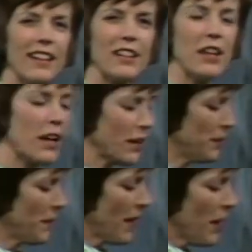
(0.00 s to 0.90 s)
you know,
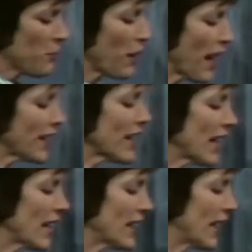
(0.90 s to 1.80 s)
Raggedy
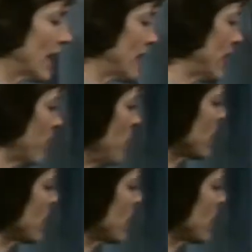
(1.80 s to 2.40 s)
Ann and Andy have been